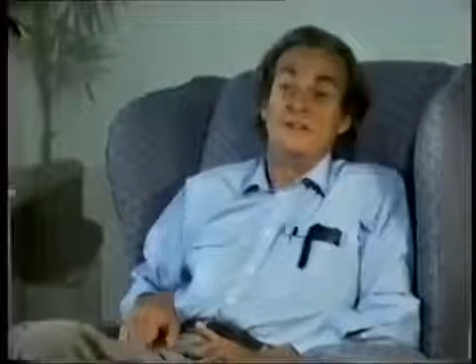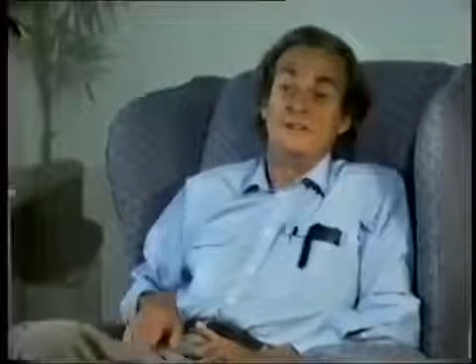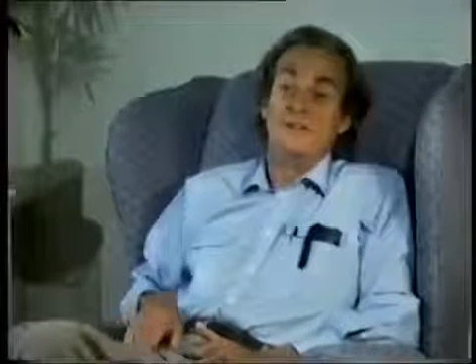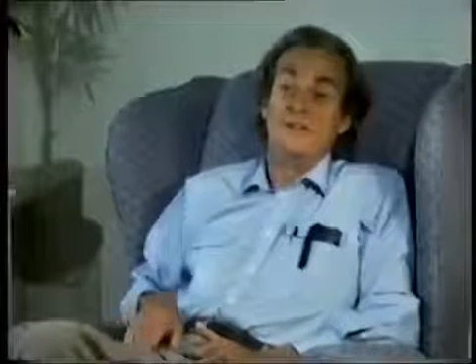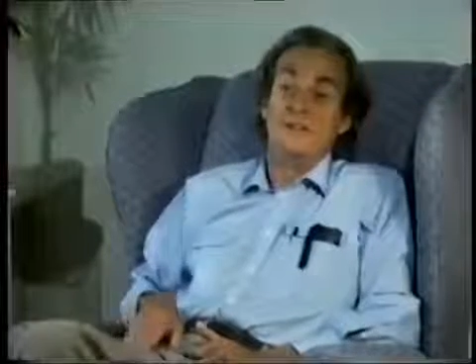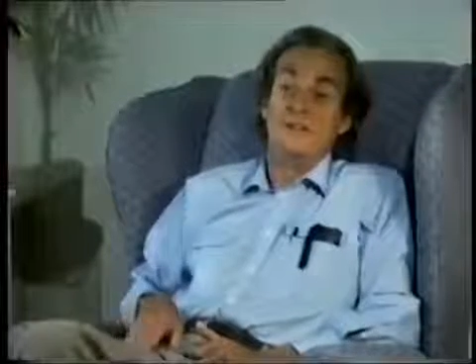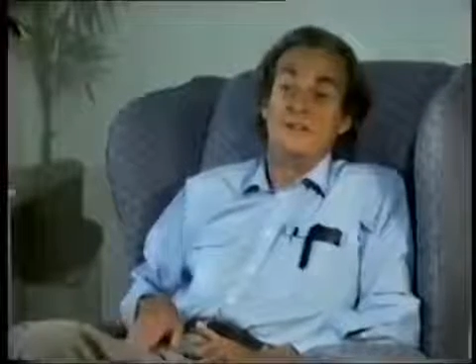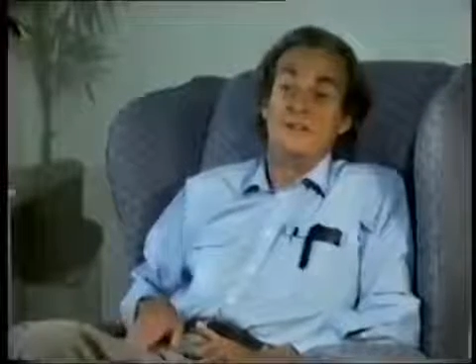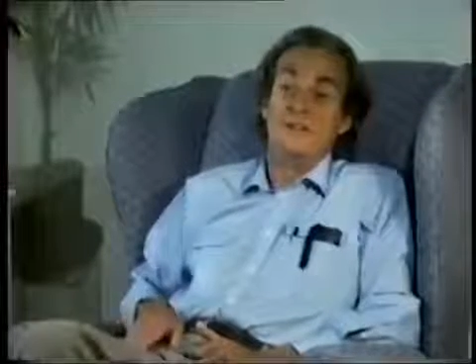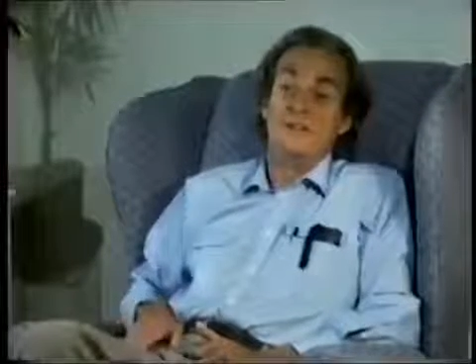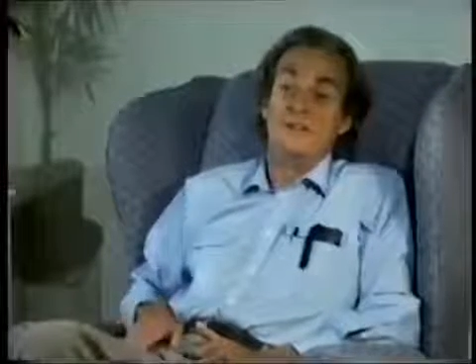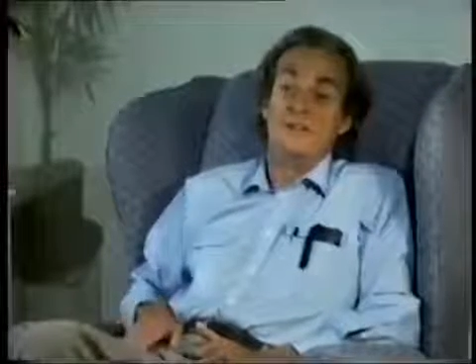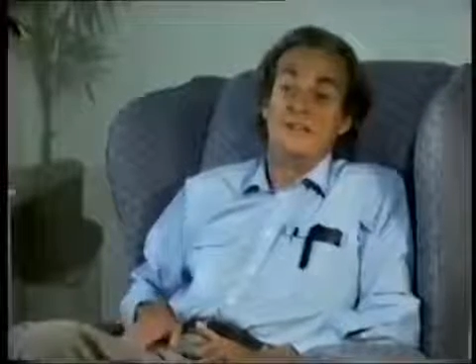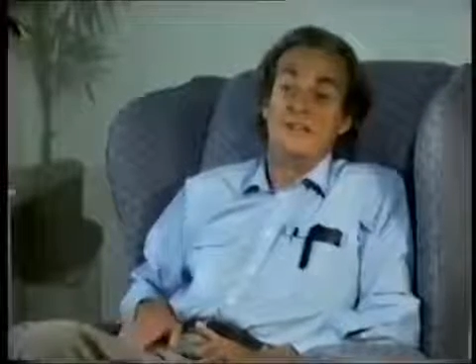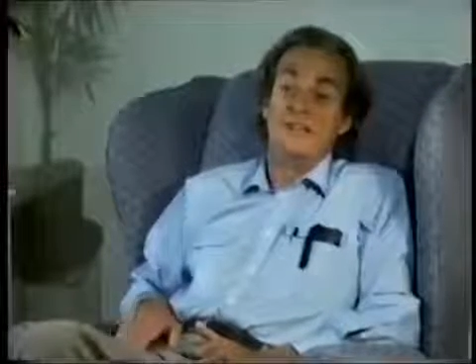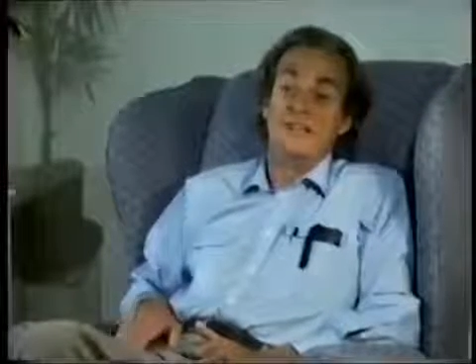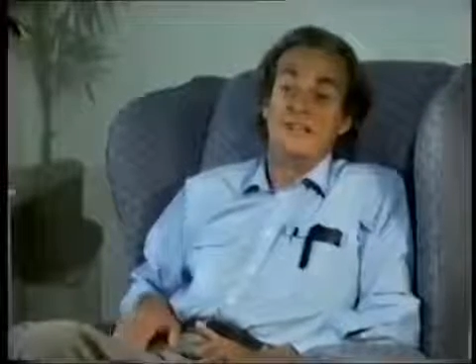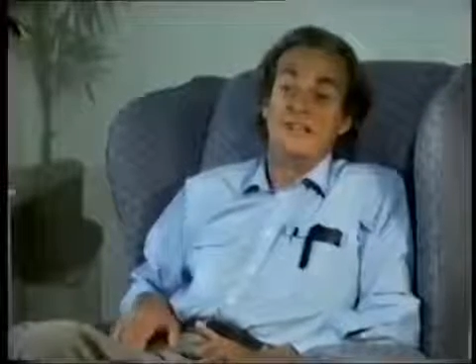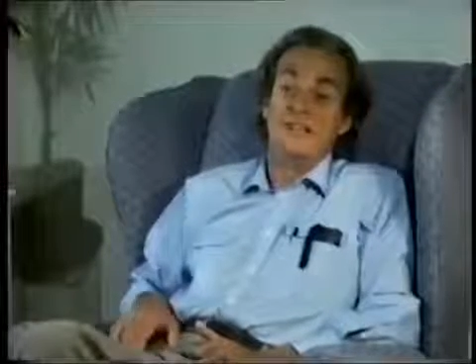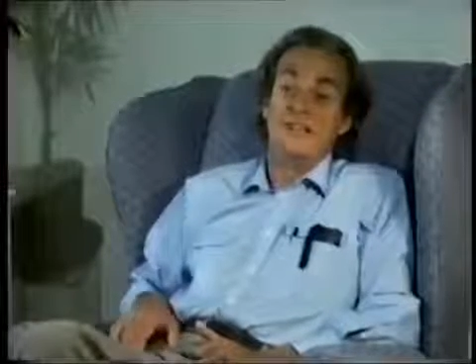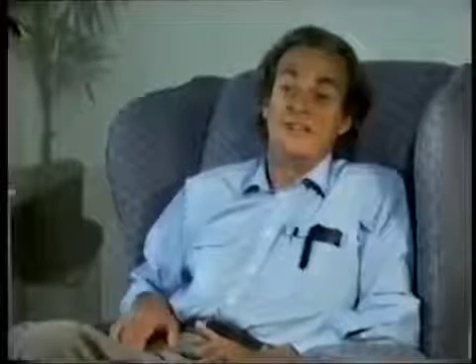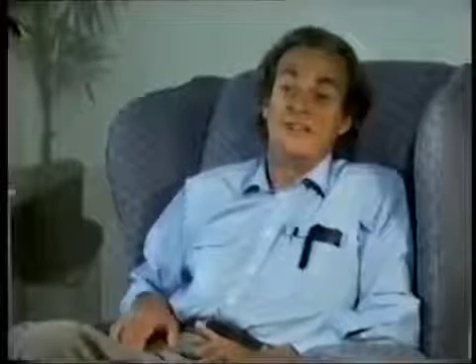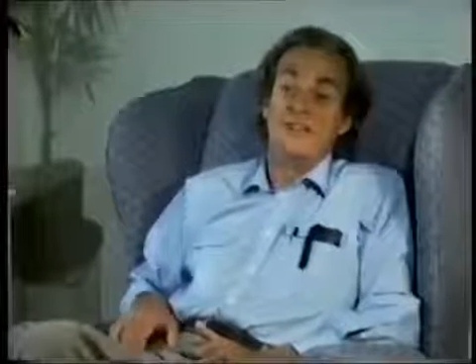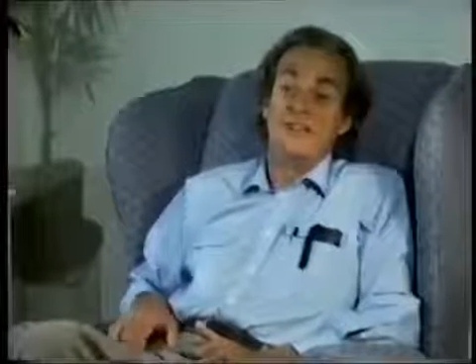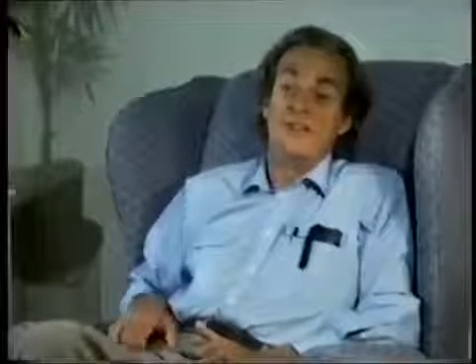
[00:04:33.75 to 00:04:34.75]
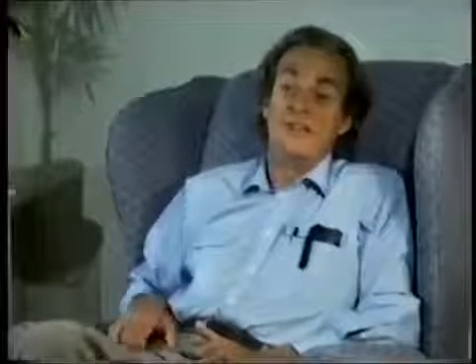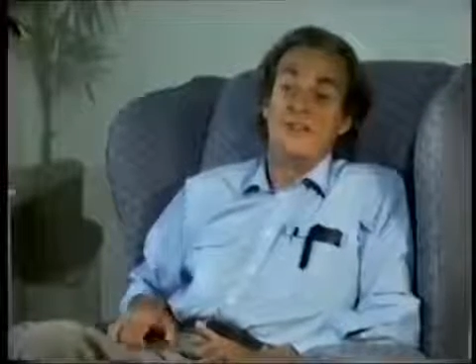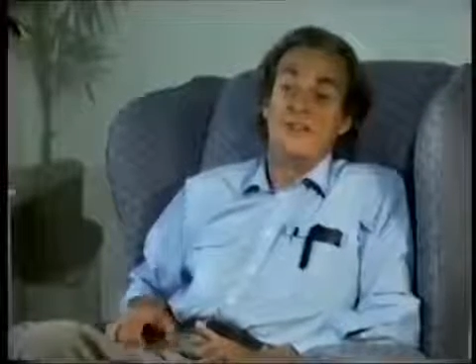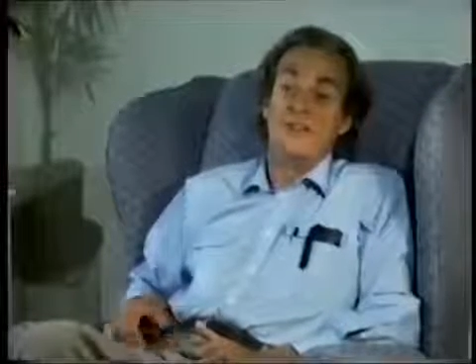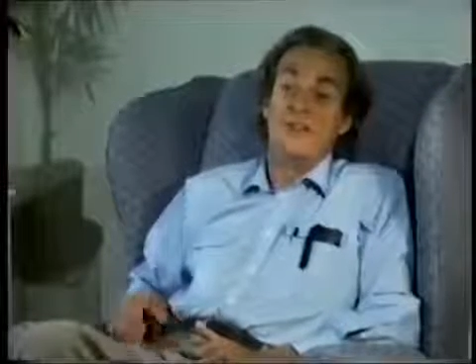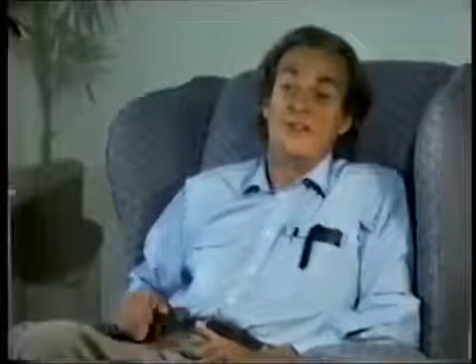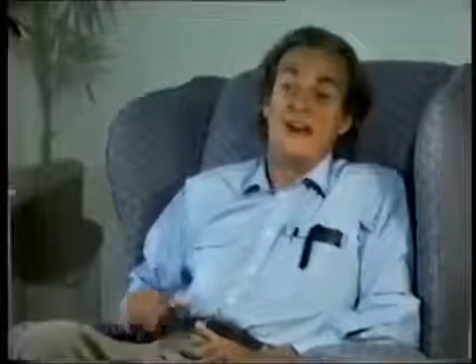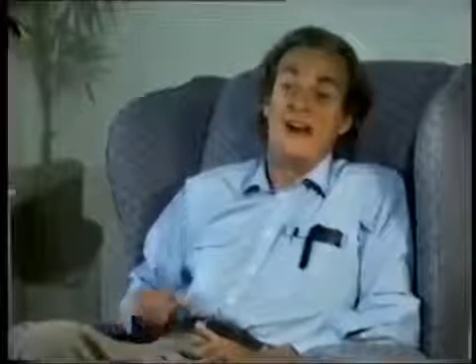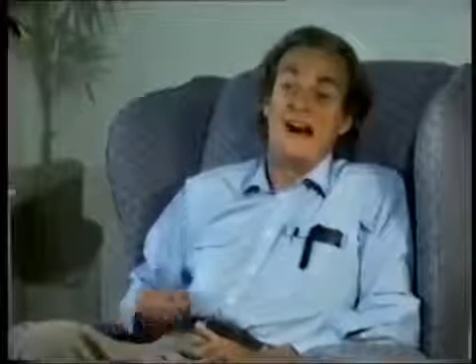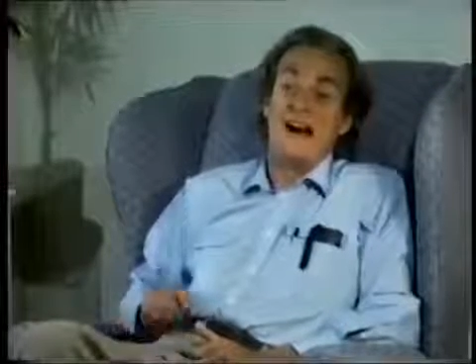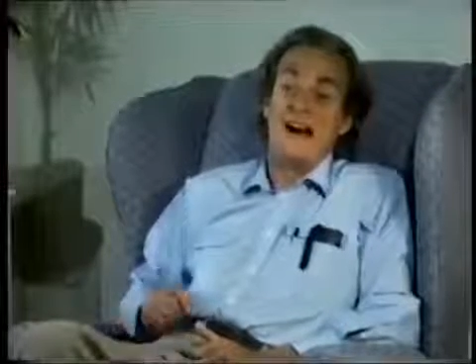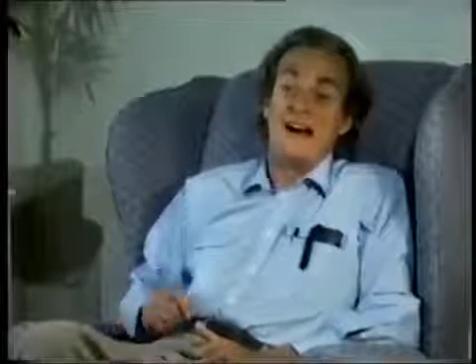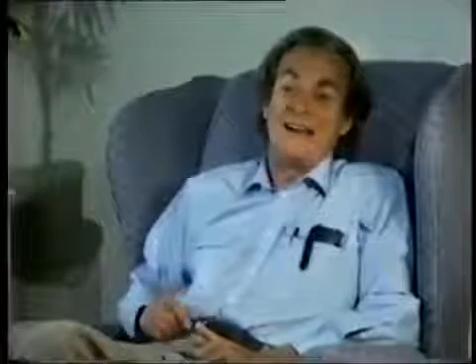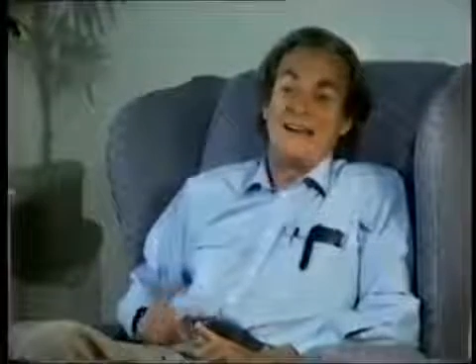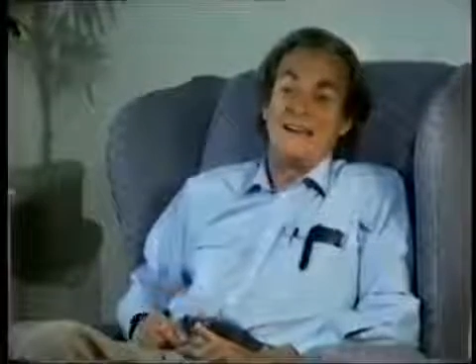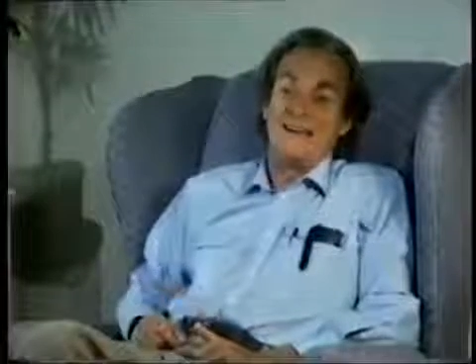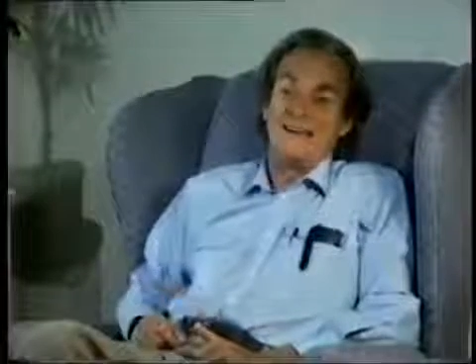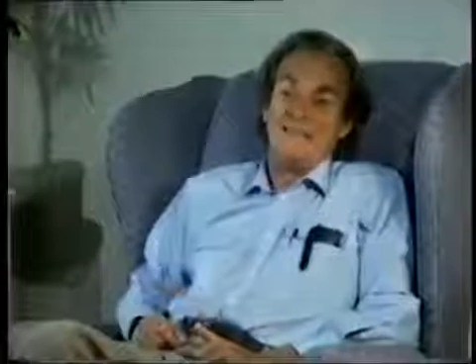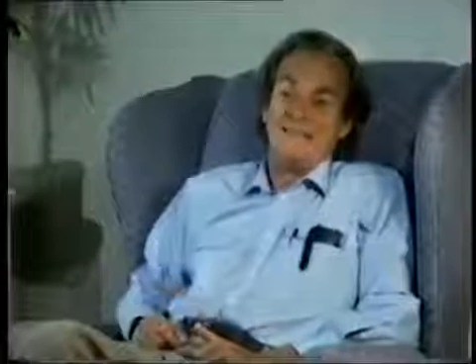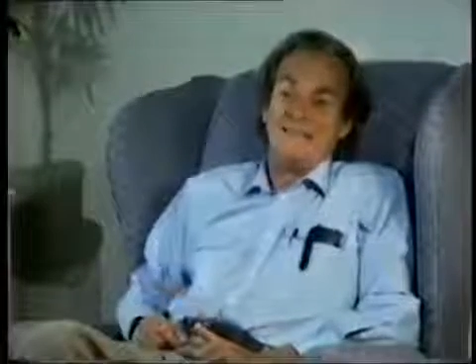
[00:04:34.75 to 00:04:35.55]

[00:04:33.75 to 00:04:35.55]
is so jiggly, so hot?